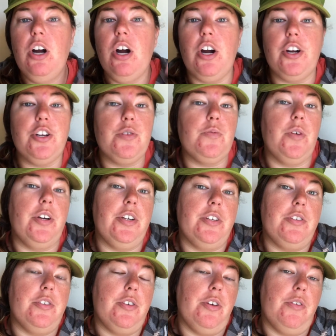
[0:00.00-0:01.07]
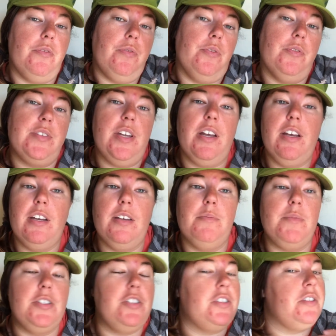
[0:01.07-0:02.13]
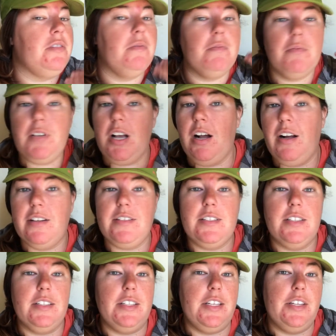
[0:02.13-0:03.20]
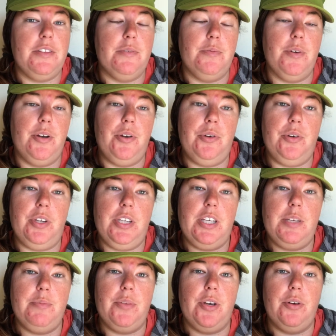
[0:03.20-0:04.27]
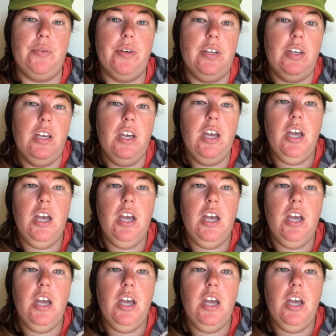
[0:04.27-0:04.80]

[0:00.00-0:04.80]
Are you wanting to go full time and just constantly hit the road and keep going?